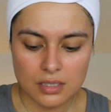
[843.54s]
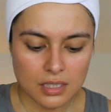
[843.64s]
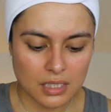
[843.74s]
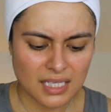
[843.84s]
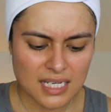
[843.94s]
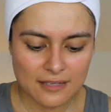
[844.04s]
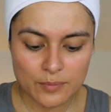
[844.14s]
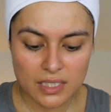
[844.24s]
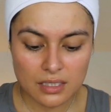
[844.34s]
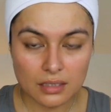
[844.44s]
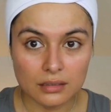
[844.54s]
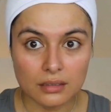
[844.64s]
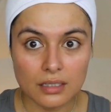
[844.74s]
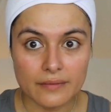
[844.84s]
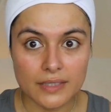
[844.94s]
And I have been
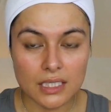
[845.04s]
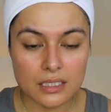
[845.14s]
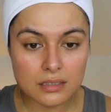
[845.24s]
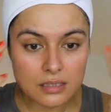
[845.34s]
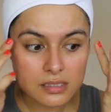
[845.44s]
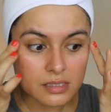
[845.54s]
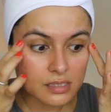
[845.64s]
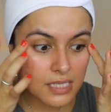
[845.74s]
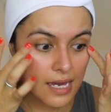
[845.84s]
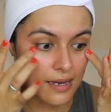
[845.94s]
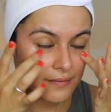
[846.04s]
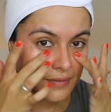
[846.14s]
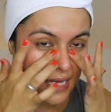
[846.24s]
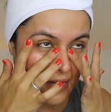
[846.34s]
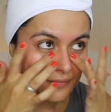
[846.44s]
loving it. This does
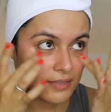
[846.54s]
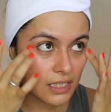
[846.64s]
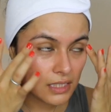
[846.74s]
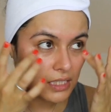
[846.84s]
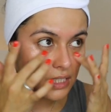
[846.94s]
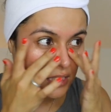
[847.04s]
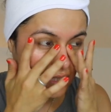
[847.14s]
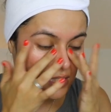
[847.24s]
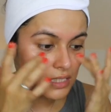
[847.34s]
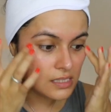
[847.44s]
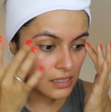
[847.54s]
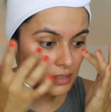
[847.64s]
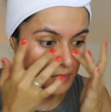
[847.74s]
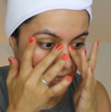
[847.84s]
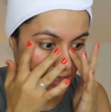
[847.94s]
have caffeine and
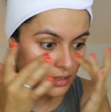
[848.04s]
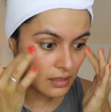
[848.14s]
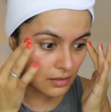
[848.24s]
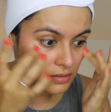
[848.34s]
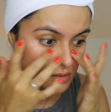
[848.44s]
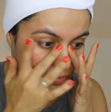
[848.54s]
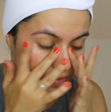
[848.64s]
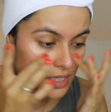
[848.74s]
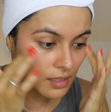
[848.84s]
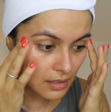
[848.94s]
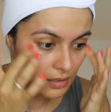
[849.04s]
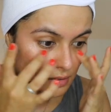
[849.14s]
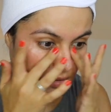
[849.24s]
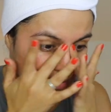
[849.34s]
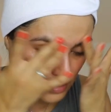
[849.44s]
niacinamide in there as well.
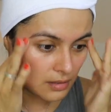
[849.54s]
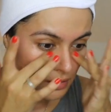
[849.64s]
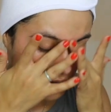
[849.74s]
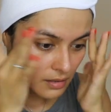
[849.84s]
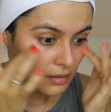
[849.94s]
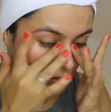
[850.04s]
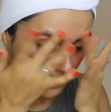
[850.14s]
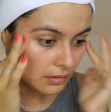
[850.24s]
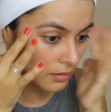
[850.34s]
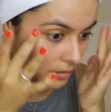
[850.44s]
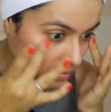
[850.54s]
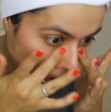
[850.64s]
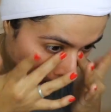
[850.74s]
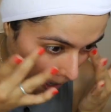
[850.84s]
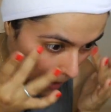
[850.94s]
Love it.